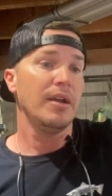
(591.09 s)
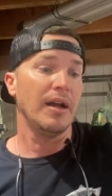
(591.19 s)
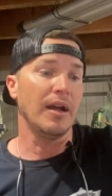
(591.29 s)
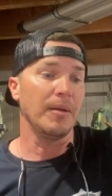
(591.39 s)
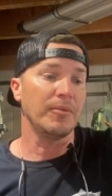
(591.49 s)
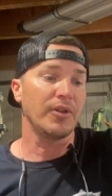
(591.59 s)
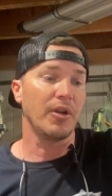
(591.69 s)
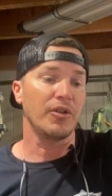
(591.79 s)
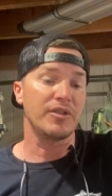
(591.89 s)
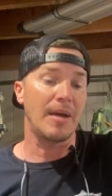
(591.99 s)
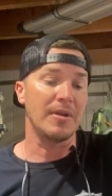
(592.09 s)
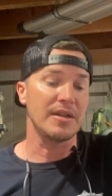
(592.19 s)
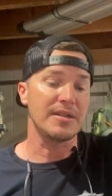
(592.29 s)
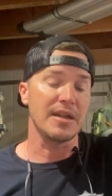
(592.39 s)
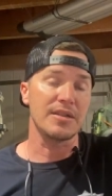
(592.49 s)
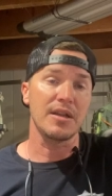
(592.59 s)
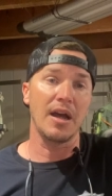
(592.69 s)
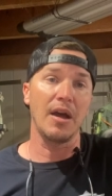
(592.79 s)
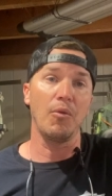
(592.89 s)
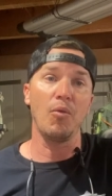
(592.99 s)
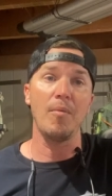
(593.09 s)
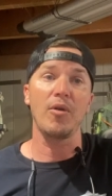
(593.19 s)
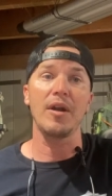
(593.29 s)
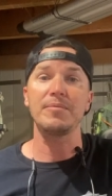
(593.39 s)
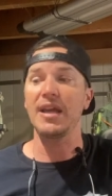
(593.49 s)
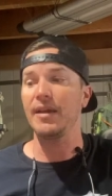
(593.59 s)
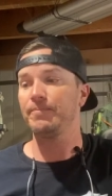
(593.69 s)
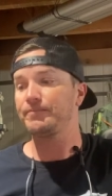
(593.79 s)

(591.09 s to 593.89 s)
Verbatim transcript: Um, so stop in and see us. Uh, one more update.